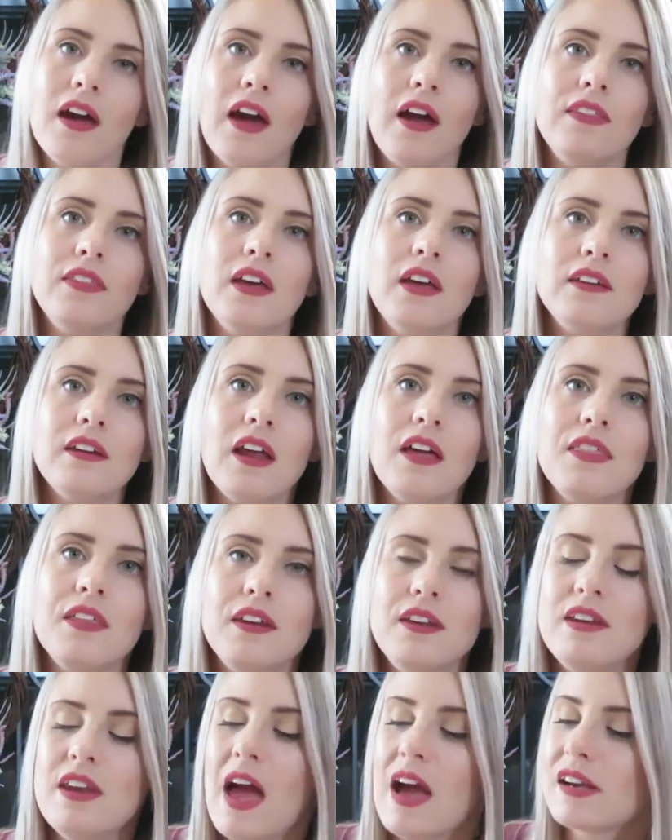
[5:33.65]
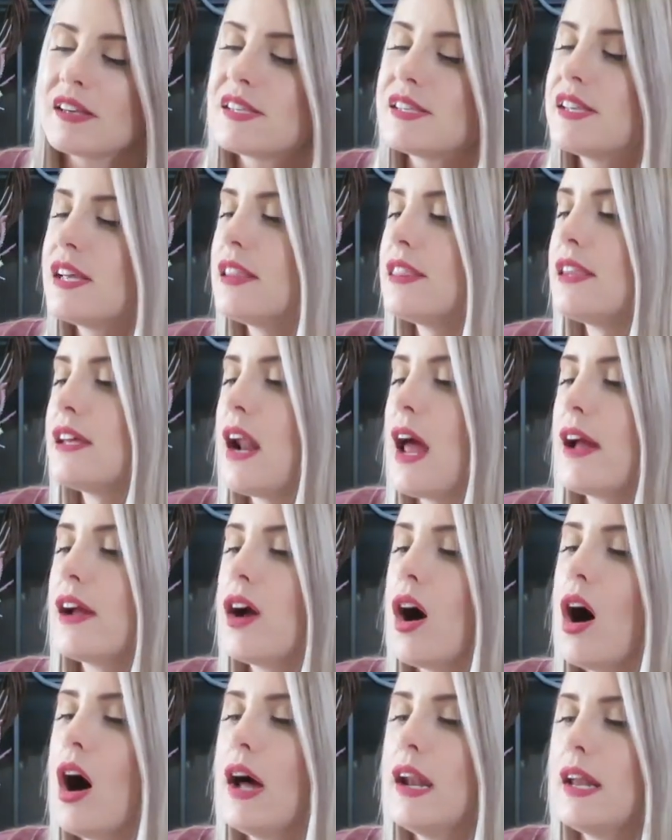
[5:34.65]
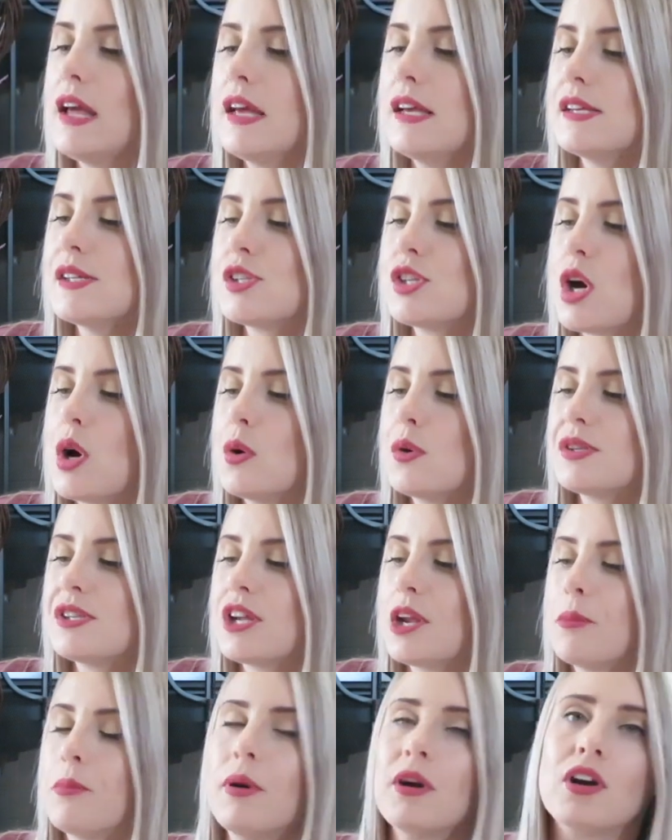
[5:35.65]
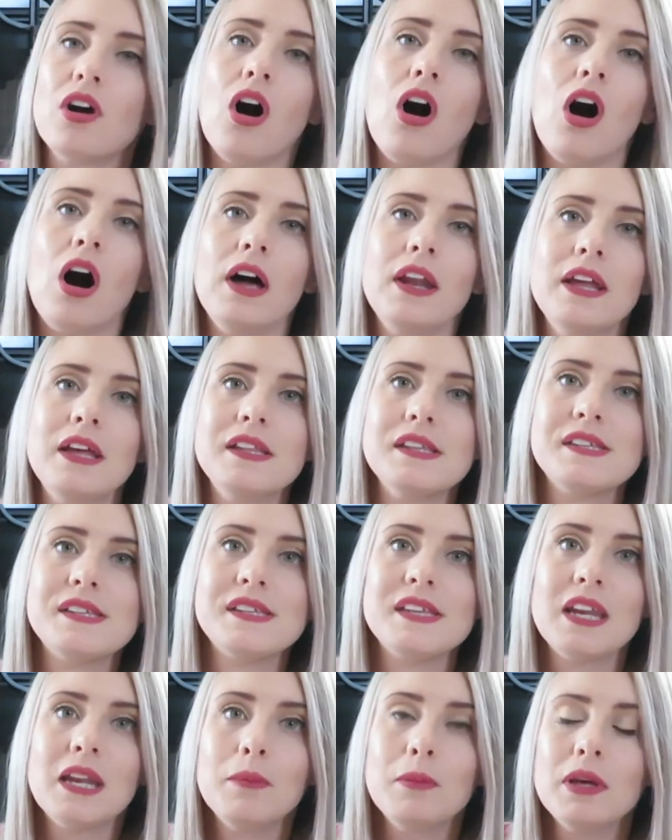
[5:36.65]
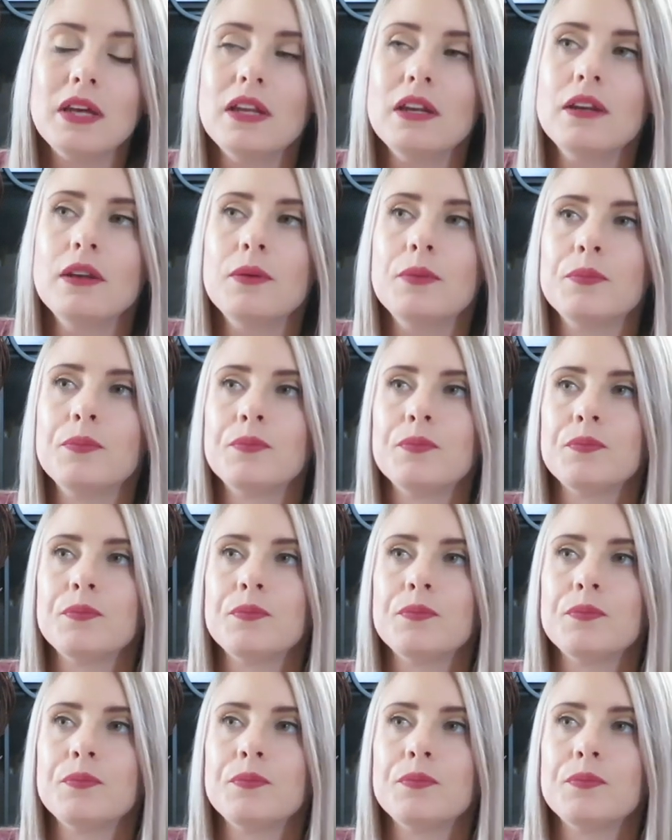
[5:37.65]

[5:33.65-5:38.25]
And then the next scent that I got is Toasted Pecan and Cinnamon.